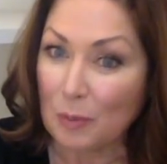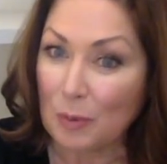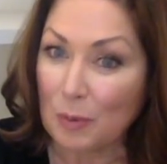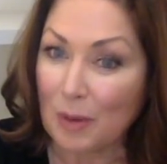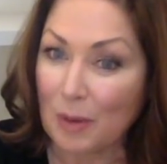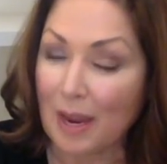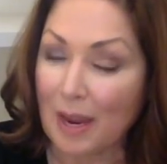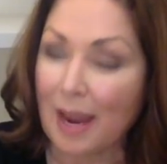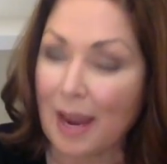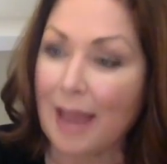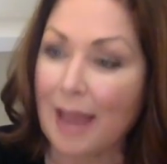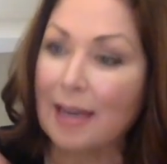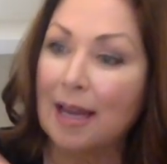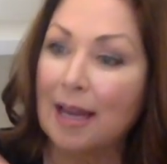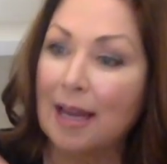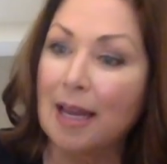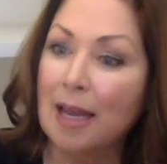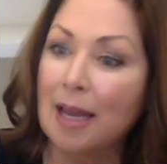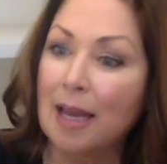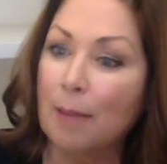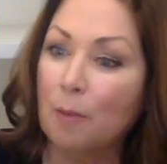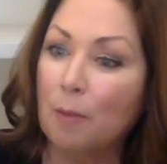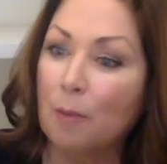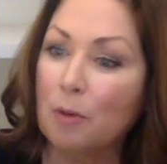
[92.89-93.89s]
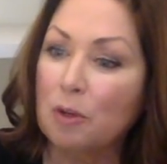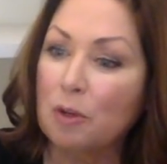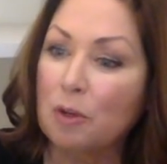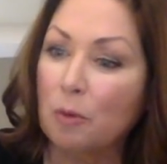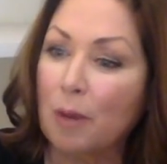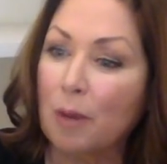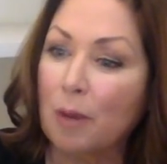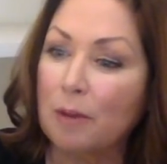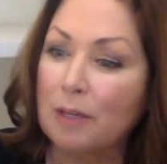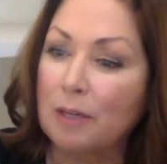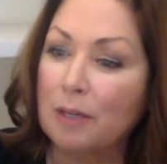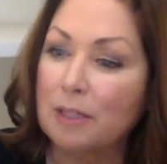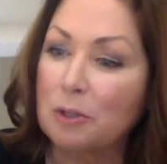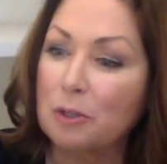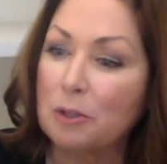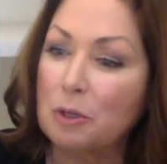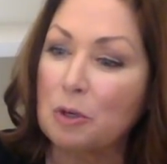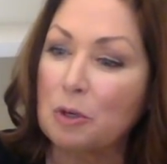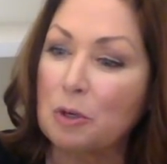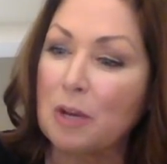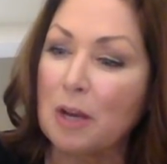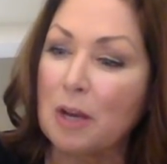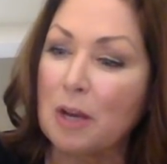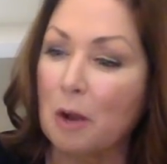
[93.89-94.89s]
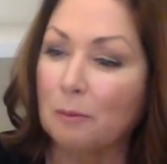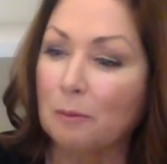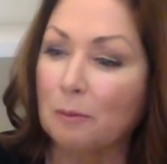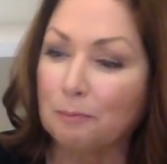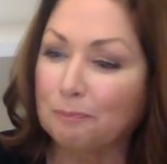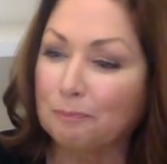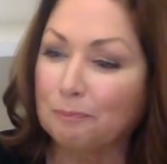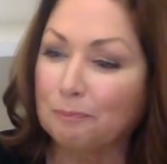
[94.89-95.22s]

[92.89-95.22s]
you can. But when you're ready to, you know,